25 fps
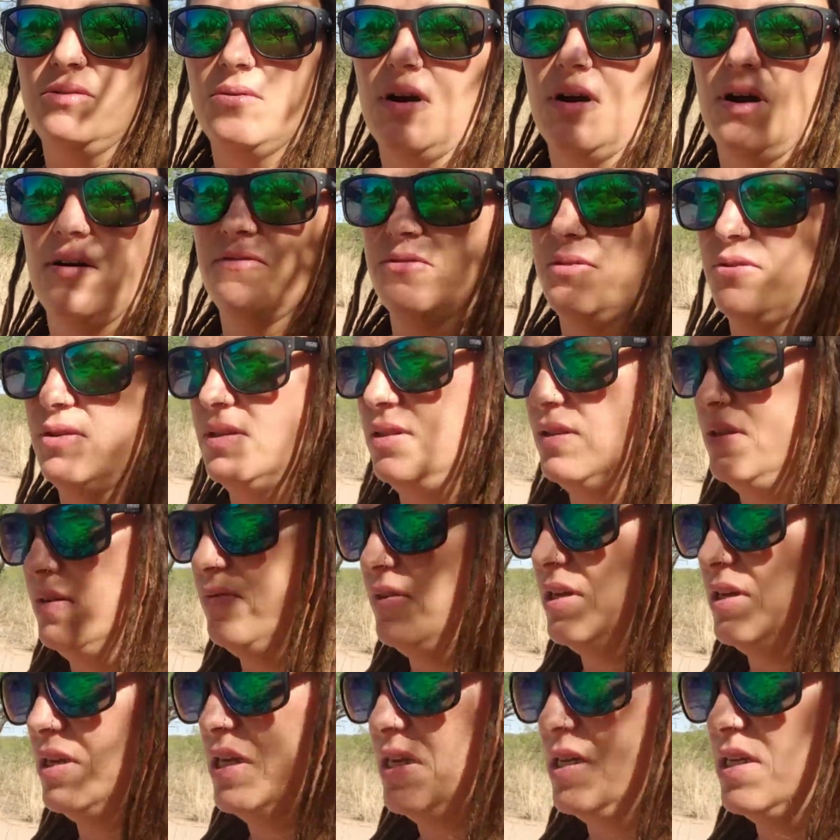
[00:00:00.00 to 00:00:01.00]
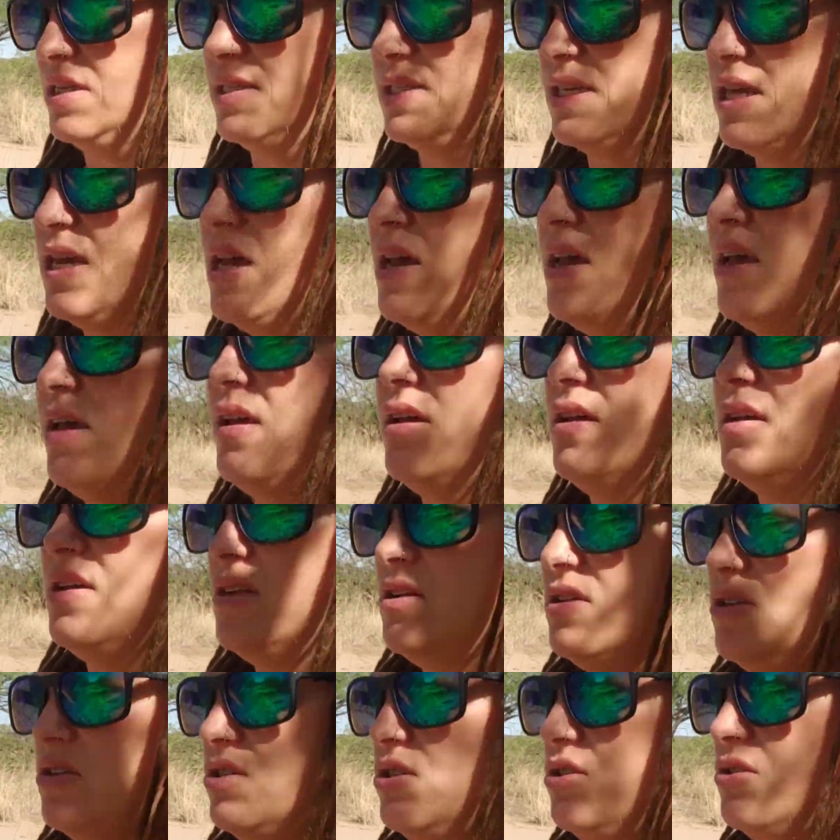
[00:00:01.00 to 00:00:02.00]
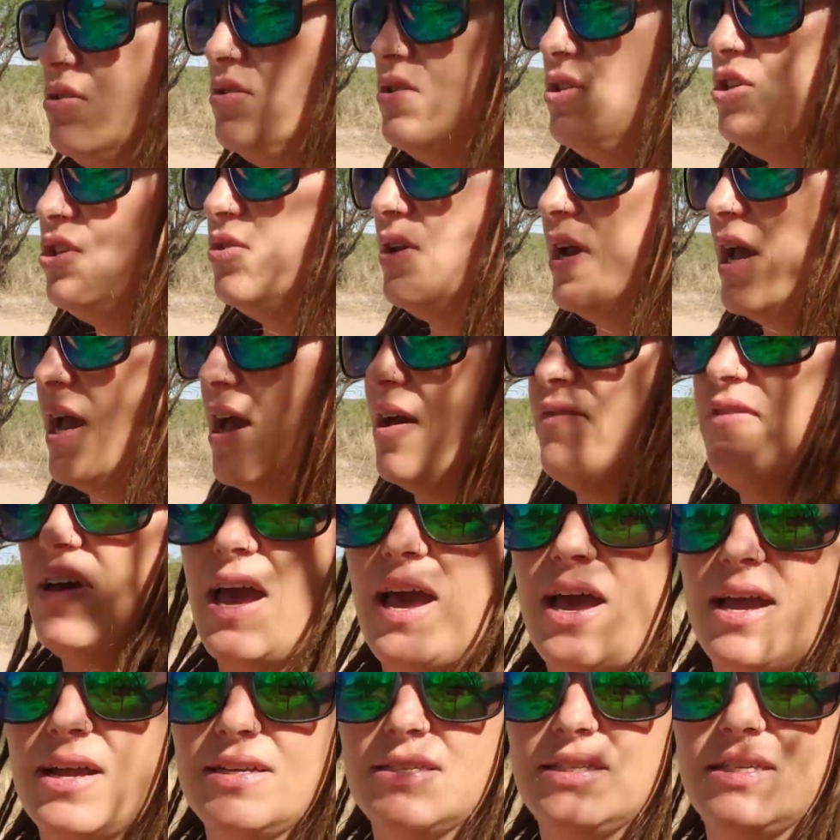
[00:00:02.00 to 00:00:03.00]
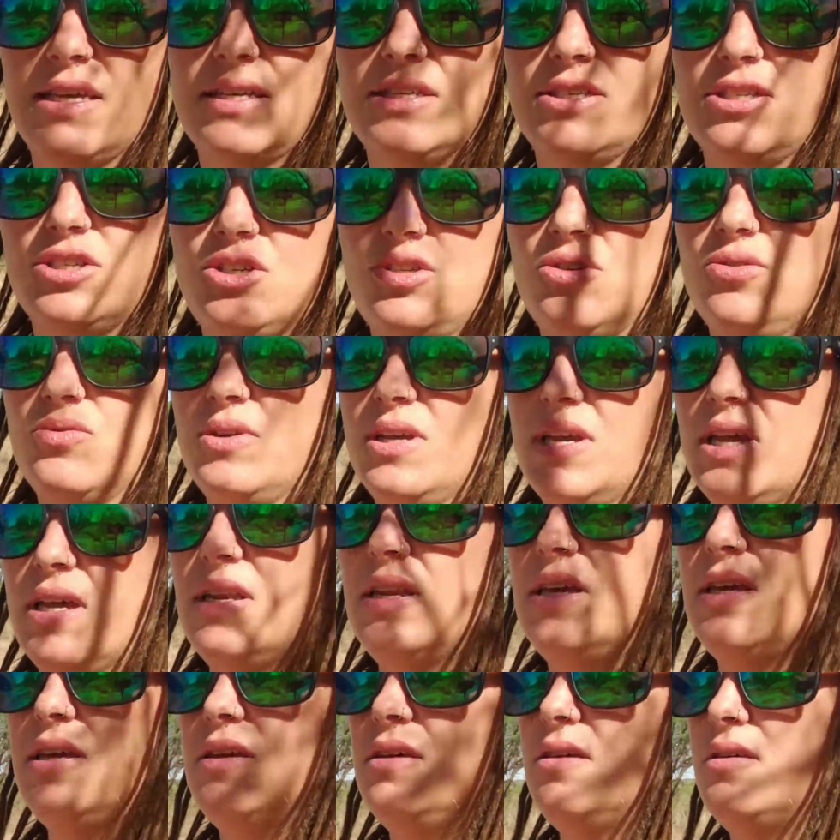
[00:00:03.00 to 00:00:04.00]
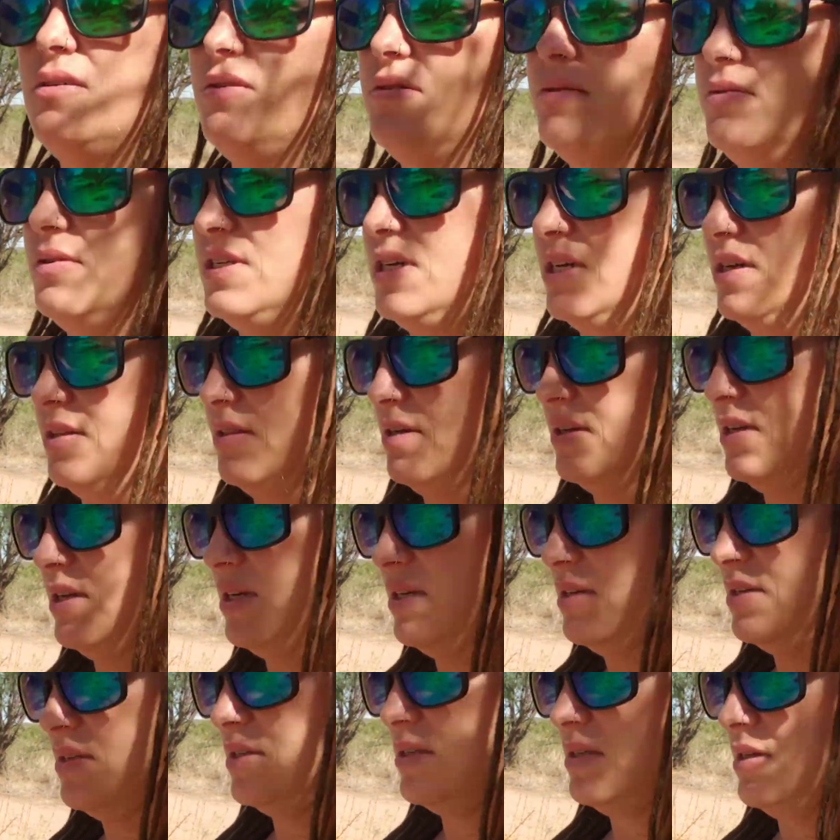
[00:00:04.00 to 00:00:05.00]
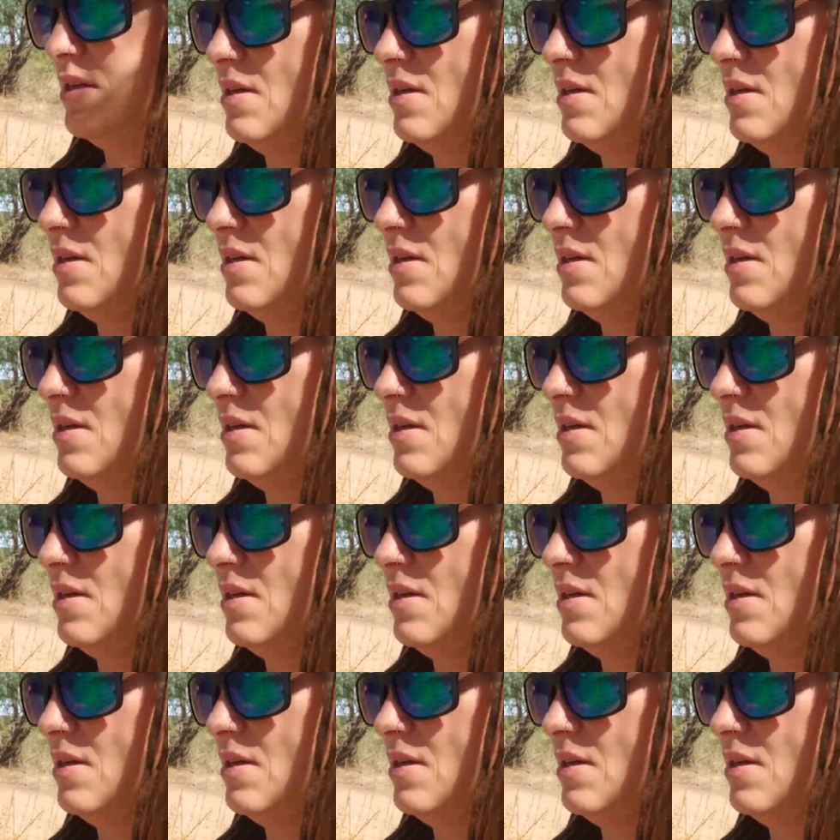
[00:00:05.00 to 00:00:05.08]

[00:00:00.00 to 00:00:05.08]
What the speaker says: off-grid living, is do you have access to any utilities?